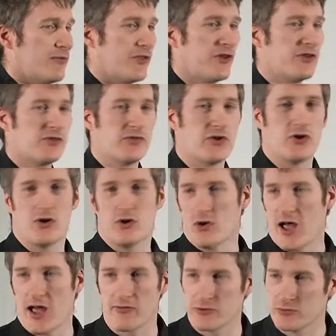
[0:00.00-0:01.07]
for those of you who
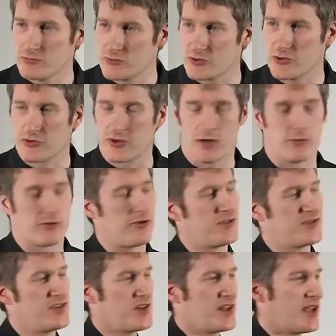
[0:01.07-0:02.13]
haven't sort of come
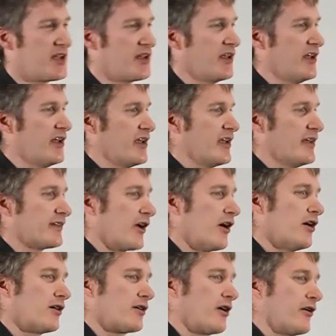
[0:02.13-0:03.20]
across it yet, is
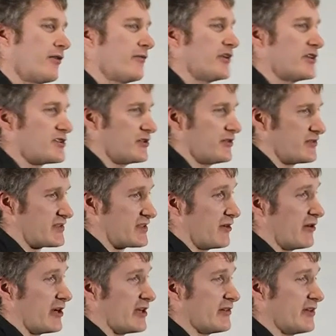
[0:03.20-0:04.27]
our kind of version of
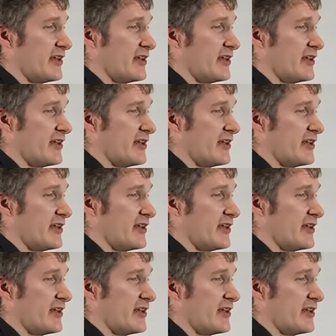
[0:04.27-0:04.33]
Siri.